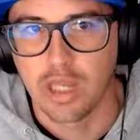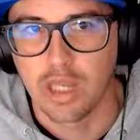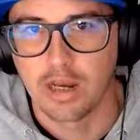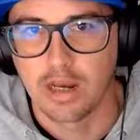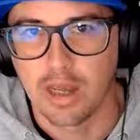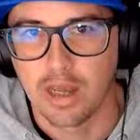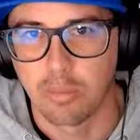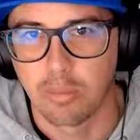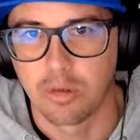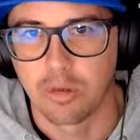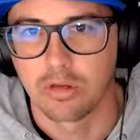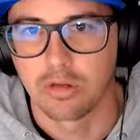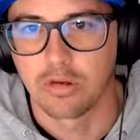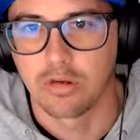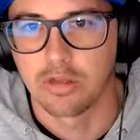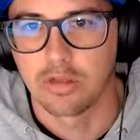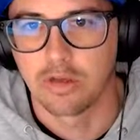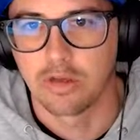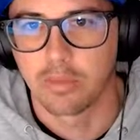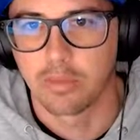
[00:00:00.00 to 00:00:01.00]
get an
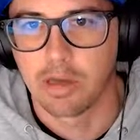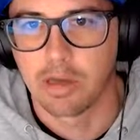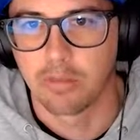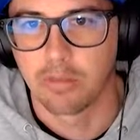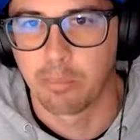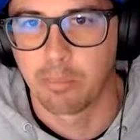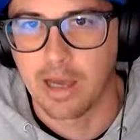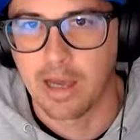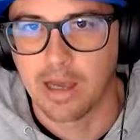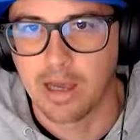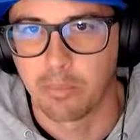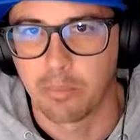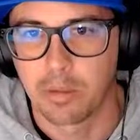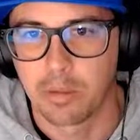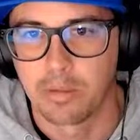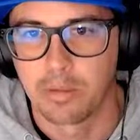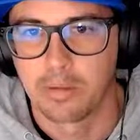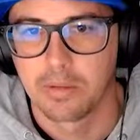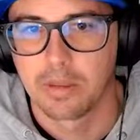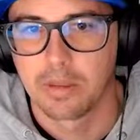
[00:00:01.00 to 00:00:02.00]
opportunity, you come out and pop.